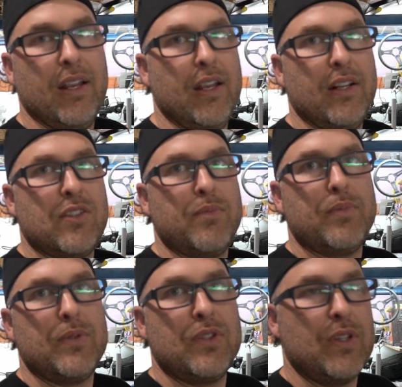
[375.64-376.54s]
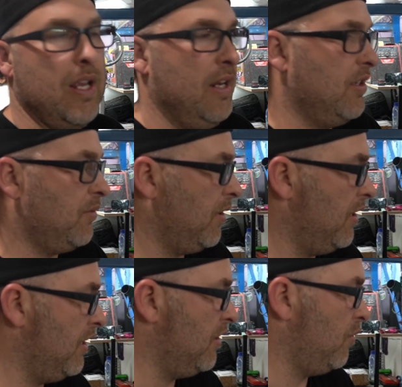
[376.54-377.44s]
it is what
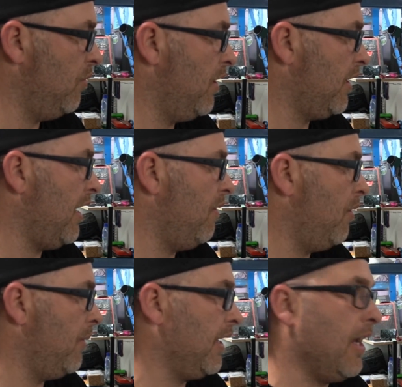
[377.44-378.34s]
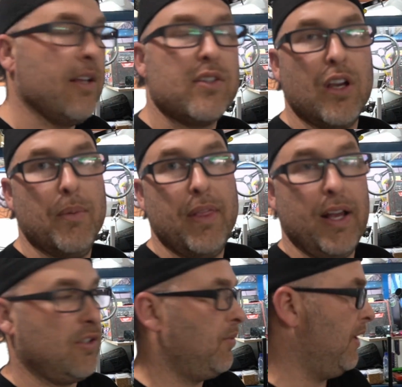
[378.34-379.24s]
it is. We'll work out what we get. So, but that's